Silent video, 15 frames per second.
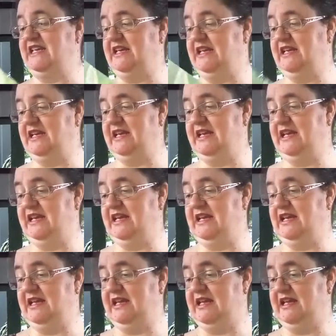
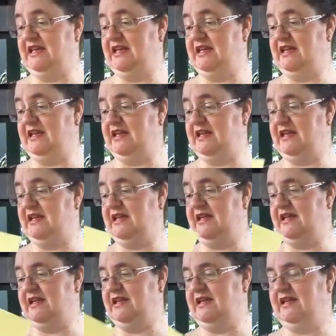
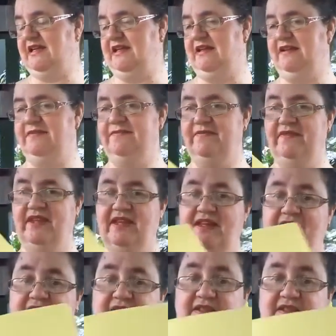Nobody speaks.